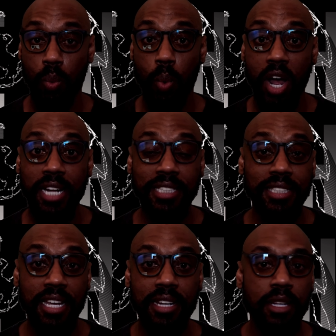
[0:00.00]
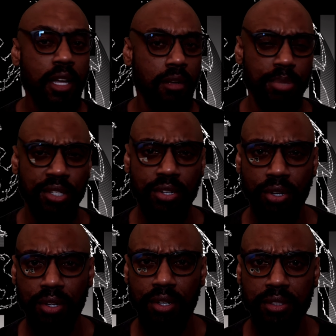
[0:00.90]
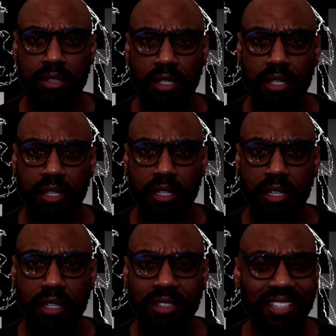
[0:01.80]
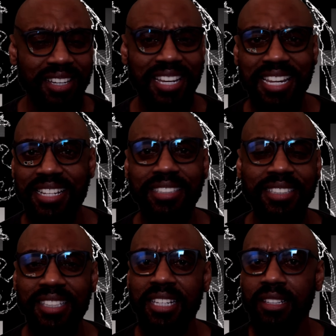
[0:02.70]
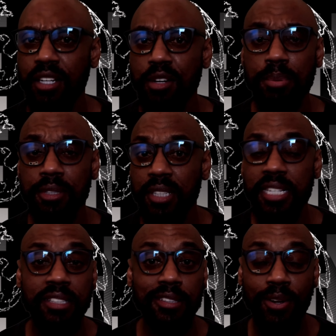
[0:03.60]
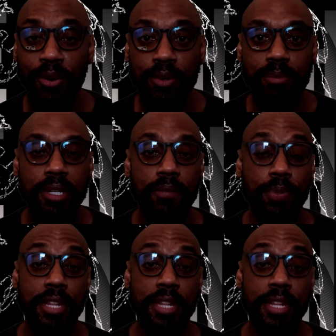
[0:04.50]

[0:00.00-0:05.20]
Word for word: Why is that? Because the NCAA tournament.